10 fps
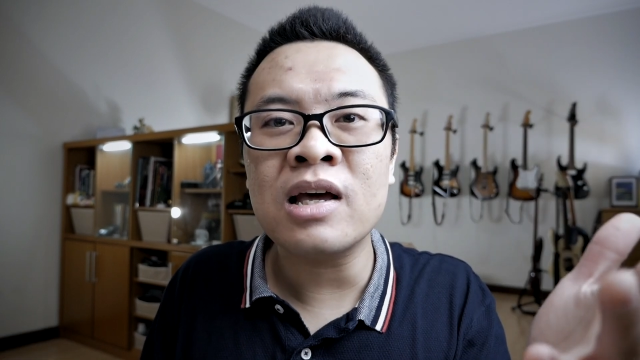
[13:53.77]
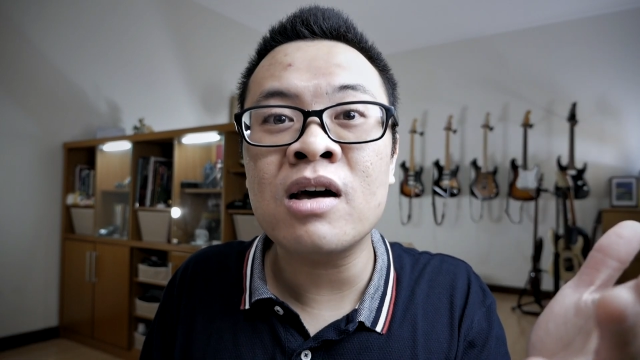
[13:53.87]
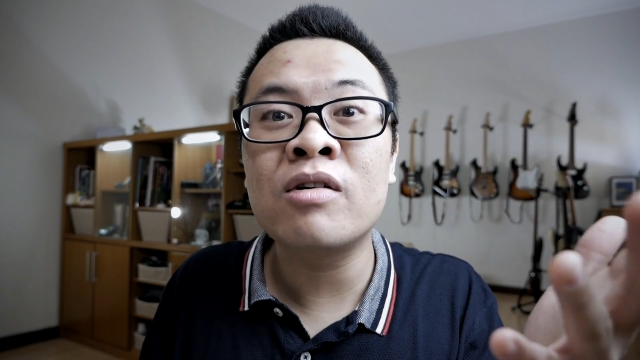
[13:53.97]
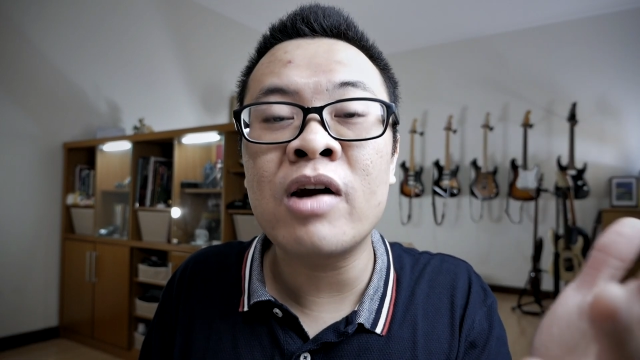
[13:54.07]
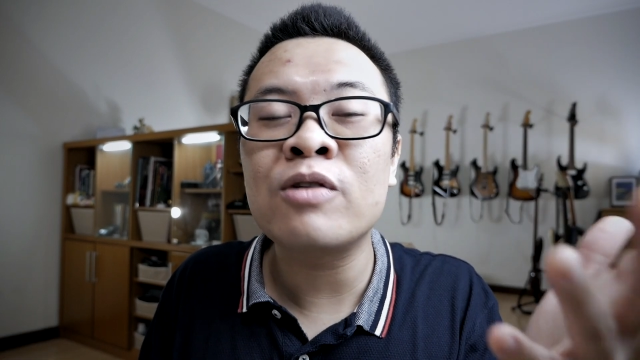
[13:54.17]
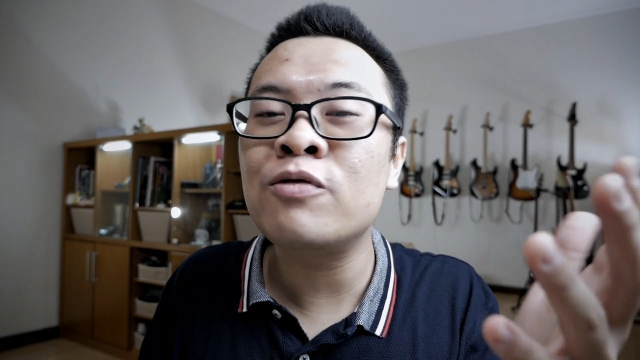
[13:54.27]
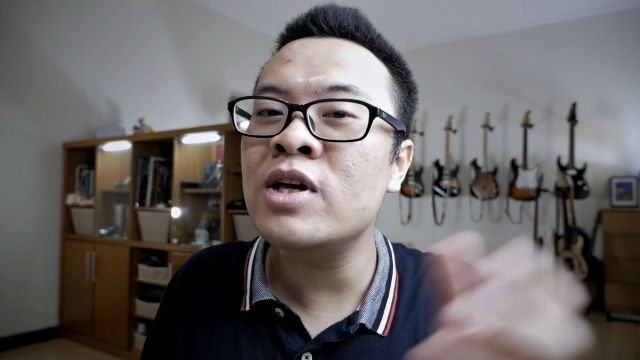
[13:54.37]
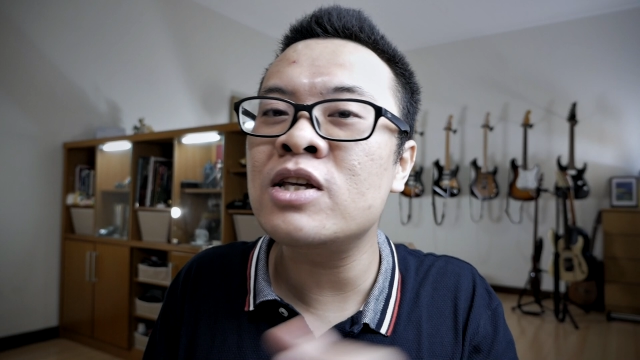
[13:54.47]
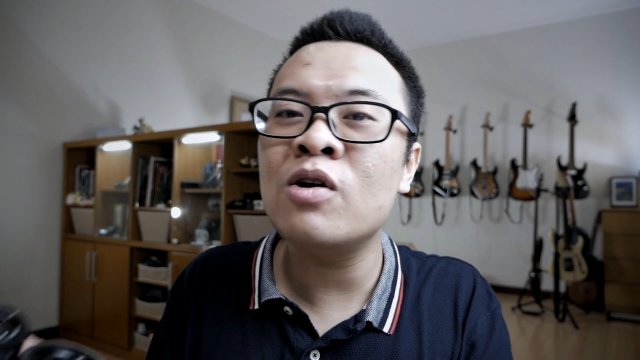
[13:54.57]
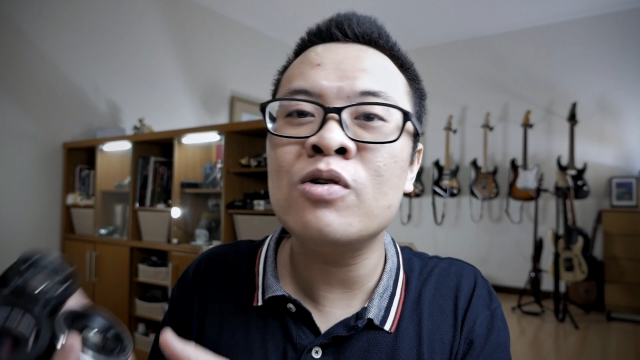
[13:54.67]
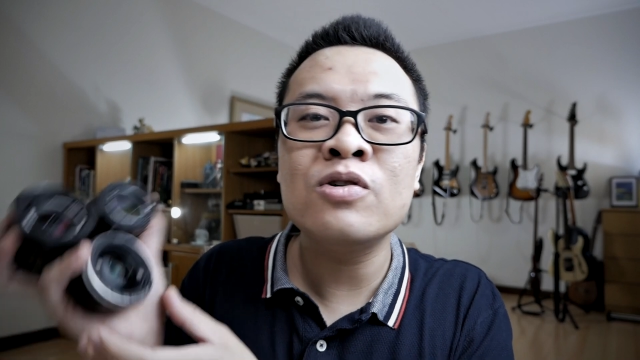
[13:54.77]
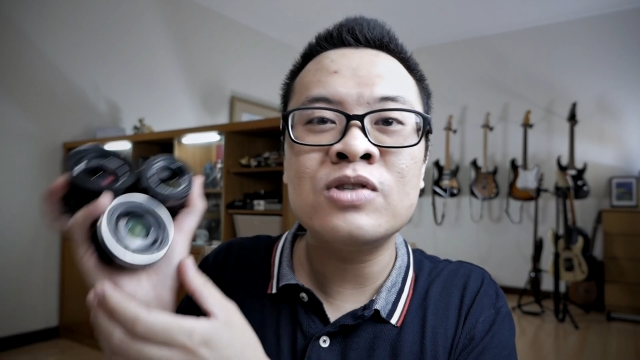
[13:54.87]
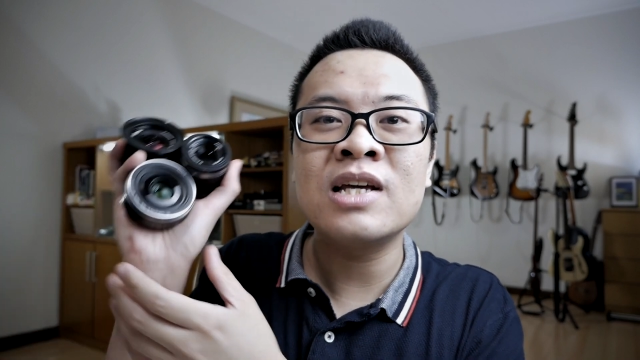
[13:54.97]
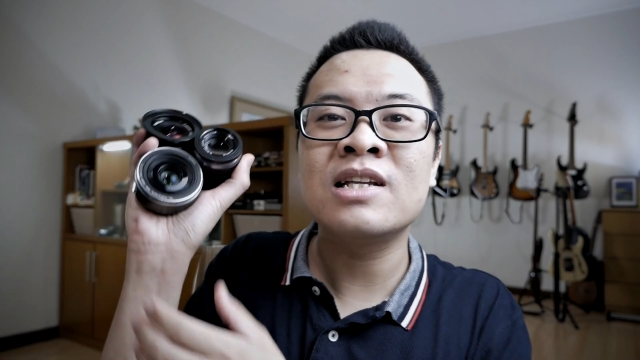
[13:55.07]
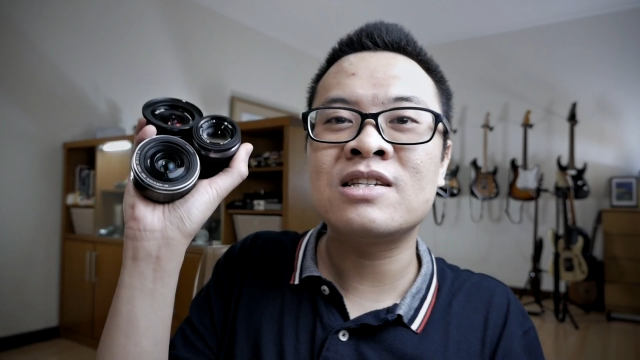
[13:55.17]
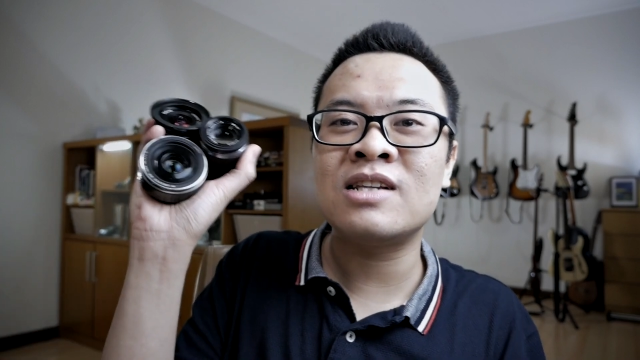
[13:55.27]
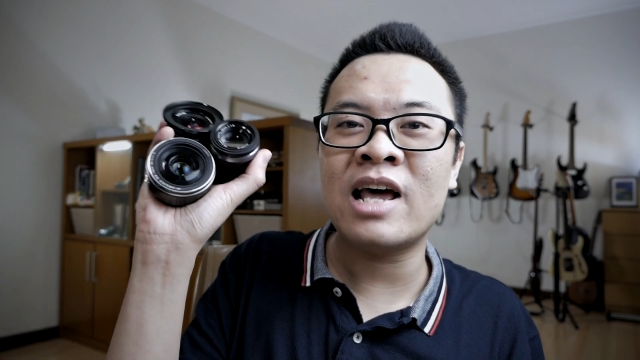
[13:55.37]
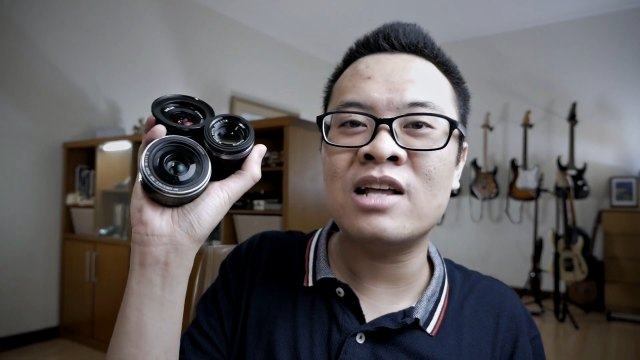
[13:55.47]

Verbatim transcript: take a great video using these